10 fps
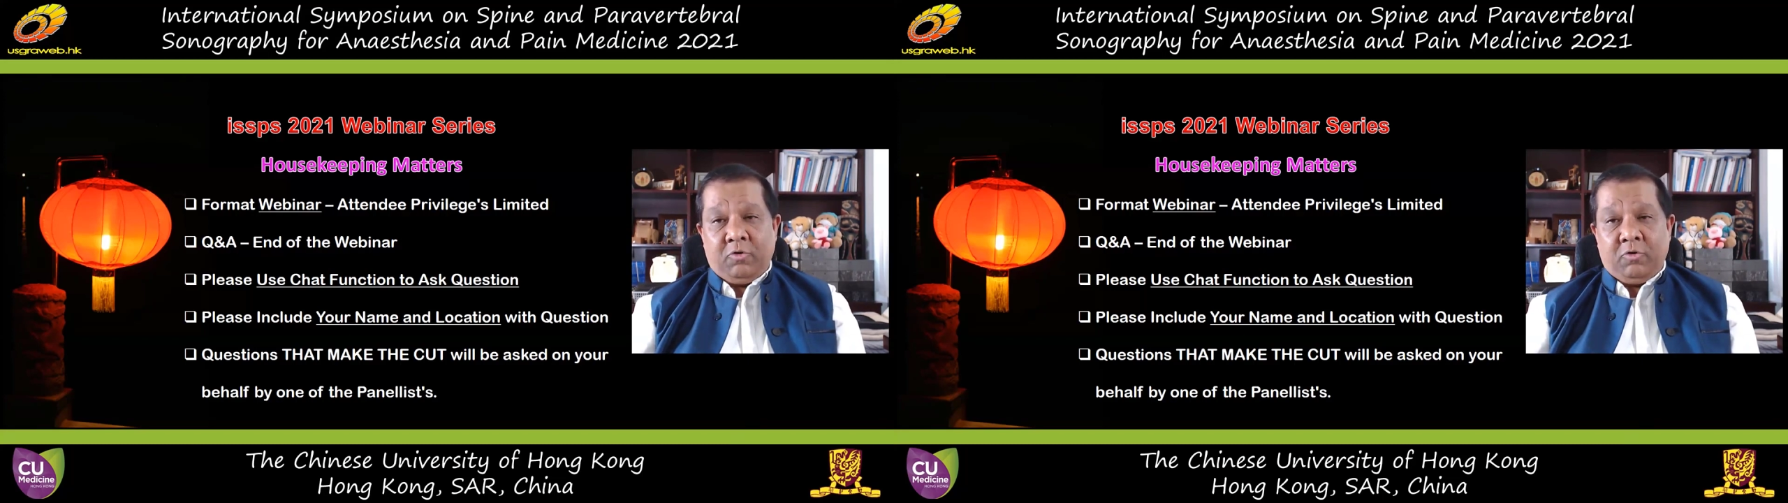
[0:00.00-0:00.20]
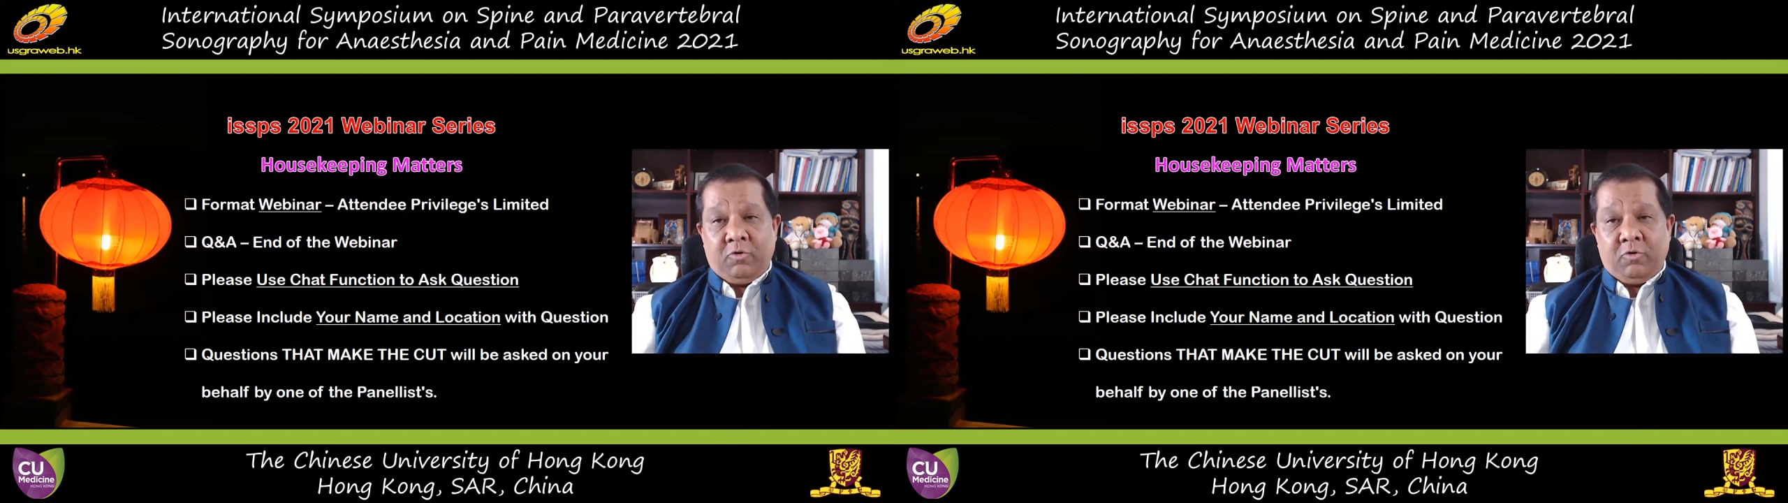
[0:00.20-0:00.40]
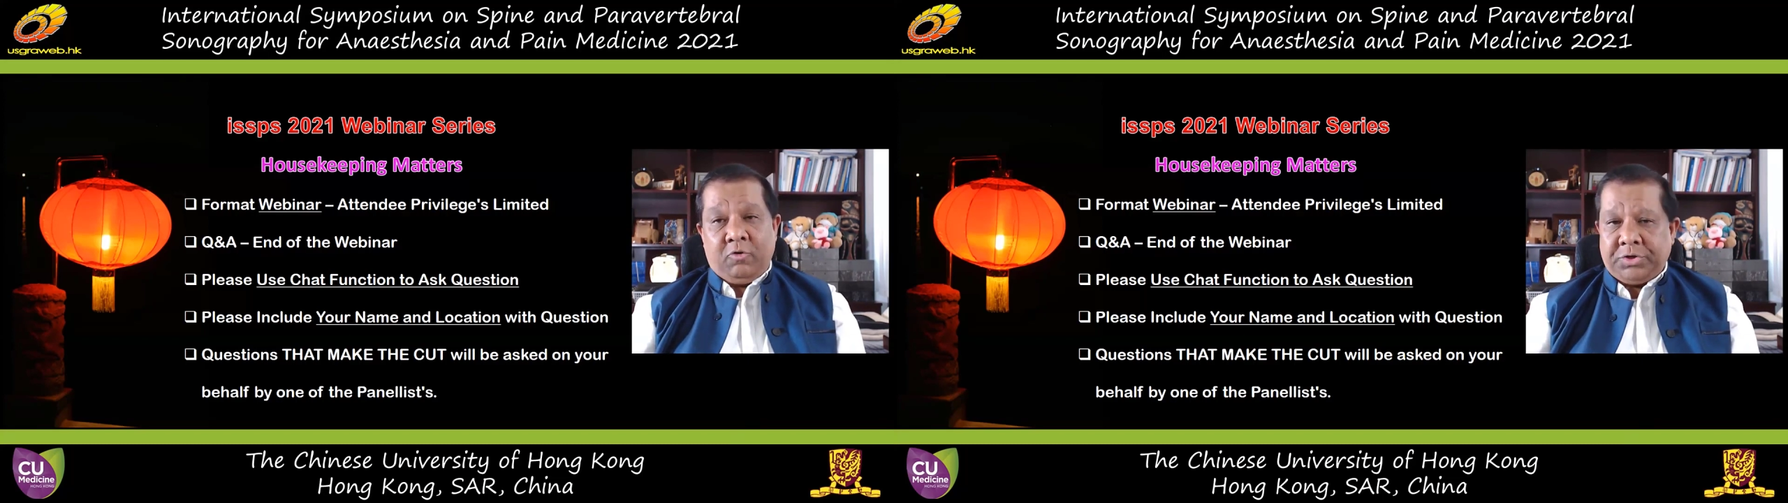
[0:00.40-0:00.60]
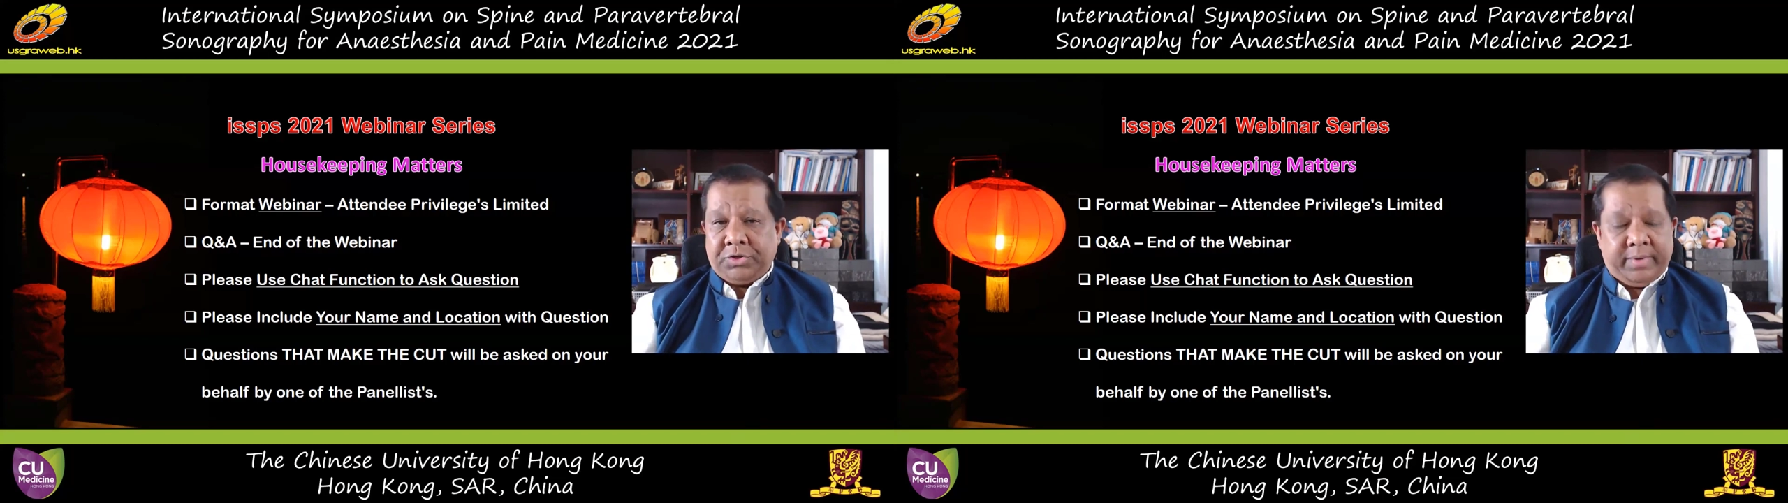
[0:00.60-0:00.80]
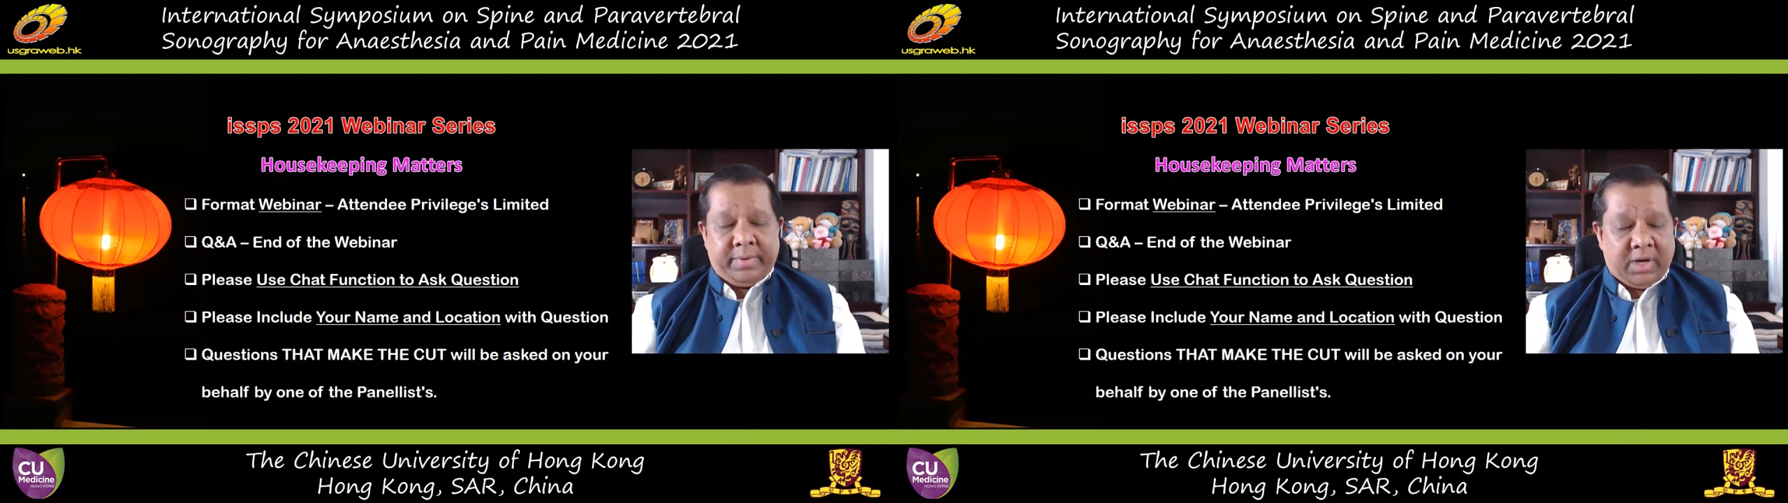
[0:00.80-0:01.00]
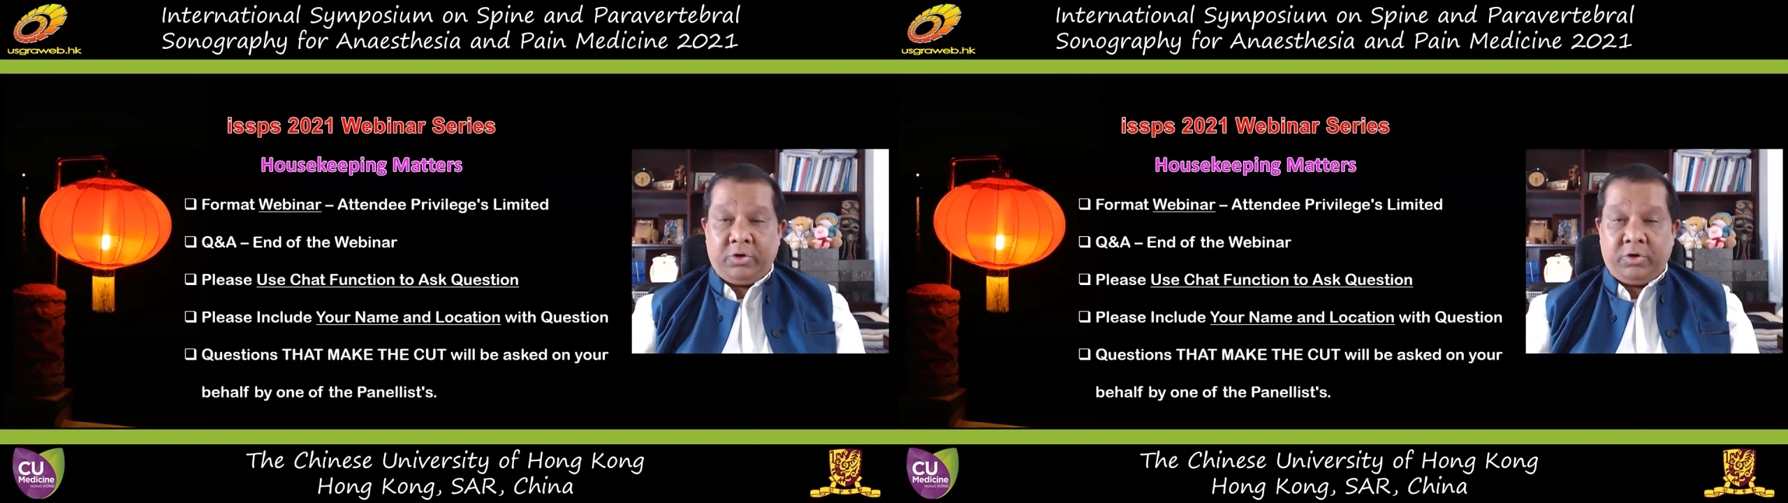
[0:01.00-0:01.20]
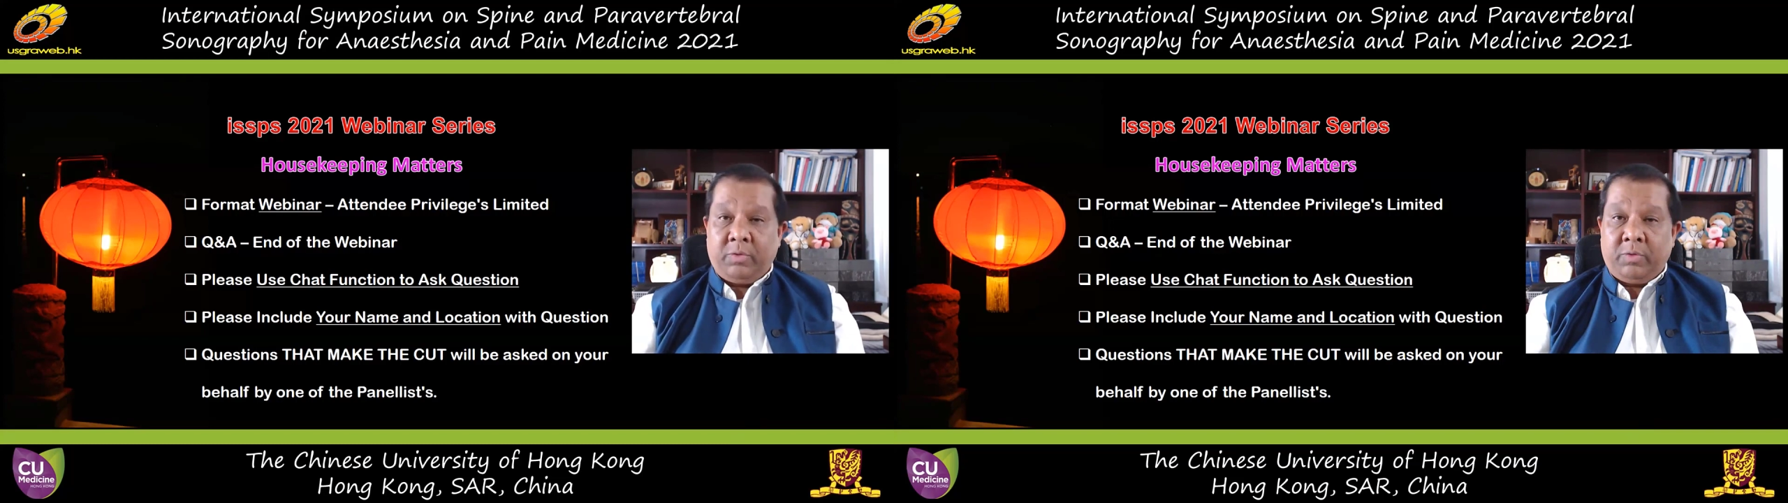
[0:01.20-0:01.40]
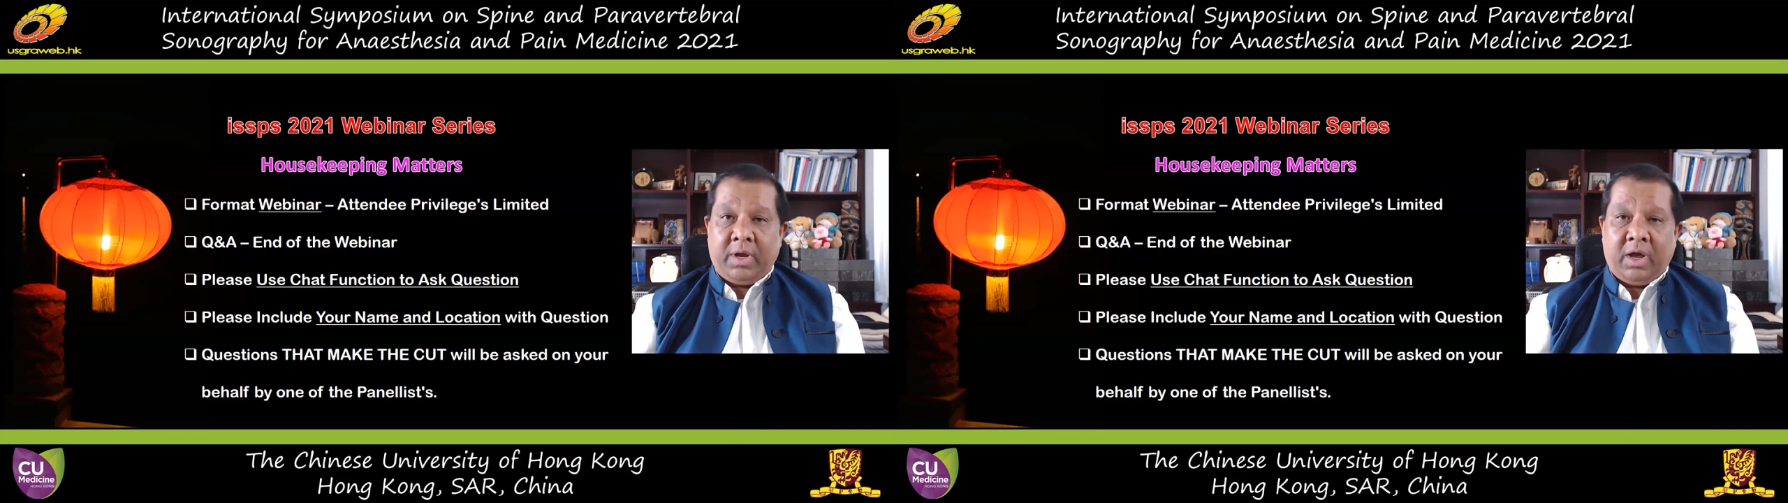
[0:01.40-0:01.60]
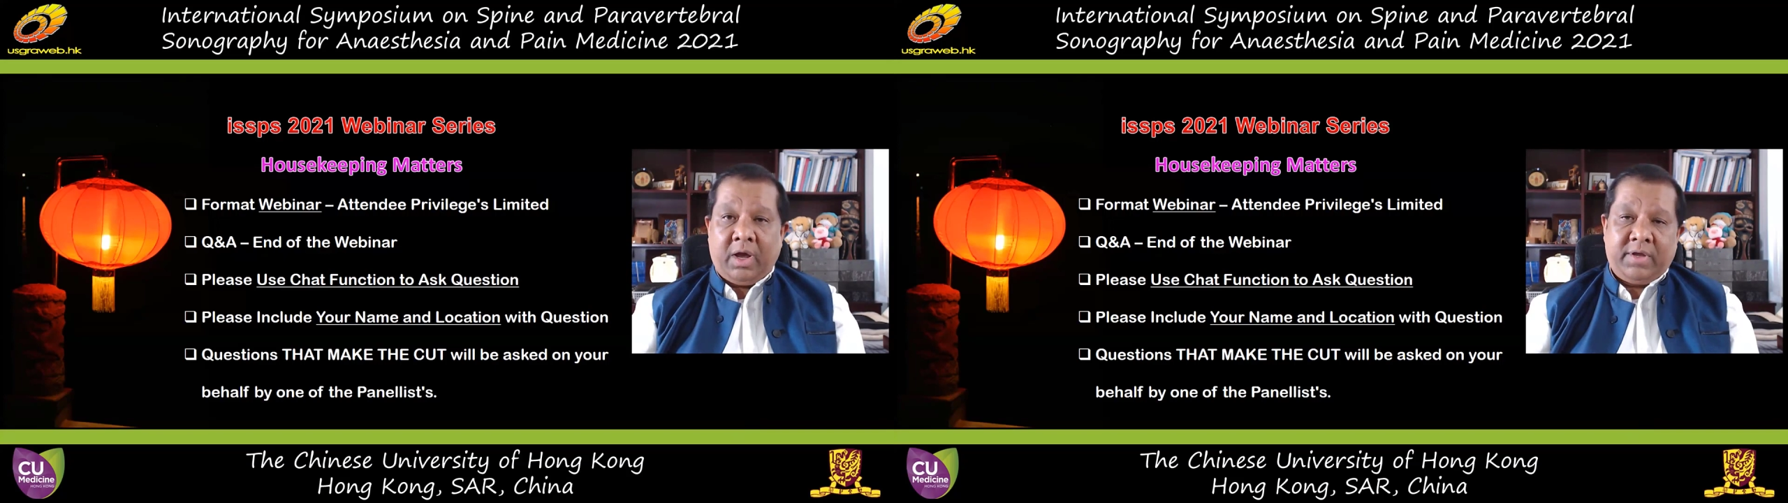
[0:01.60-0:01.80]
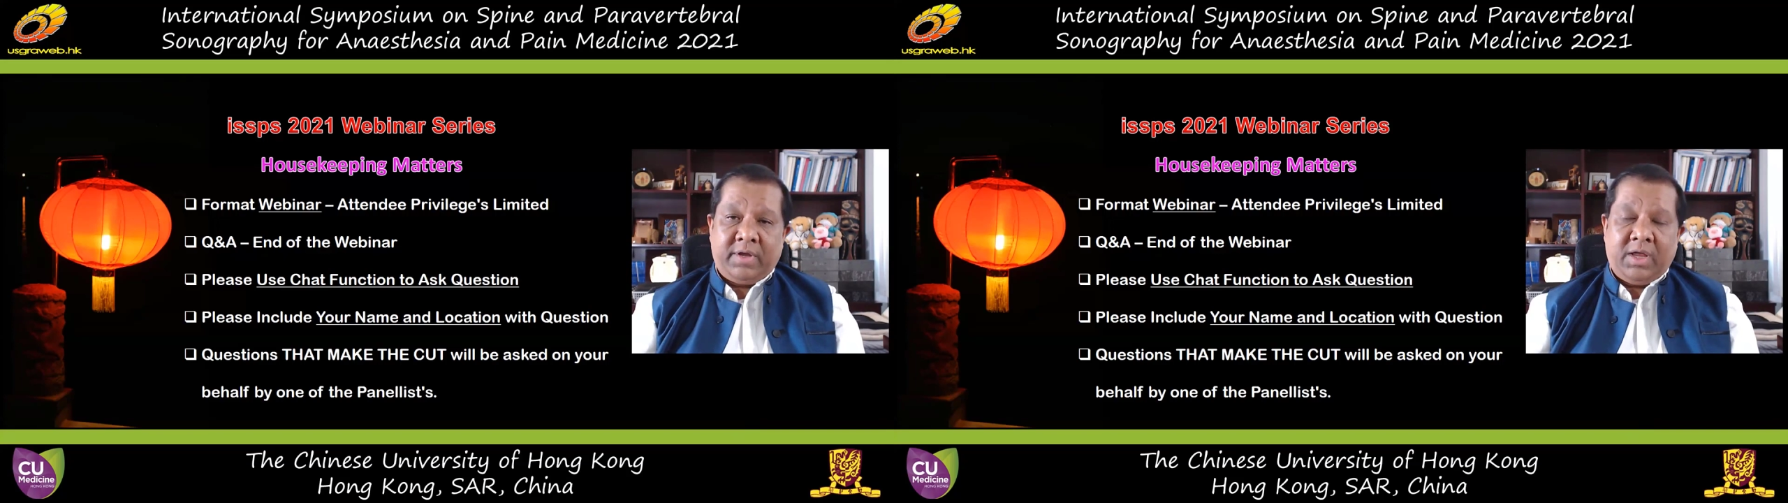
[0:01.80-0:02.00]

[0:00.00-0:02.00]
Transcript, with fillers: the questions will be asked on your behalf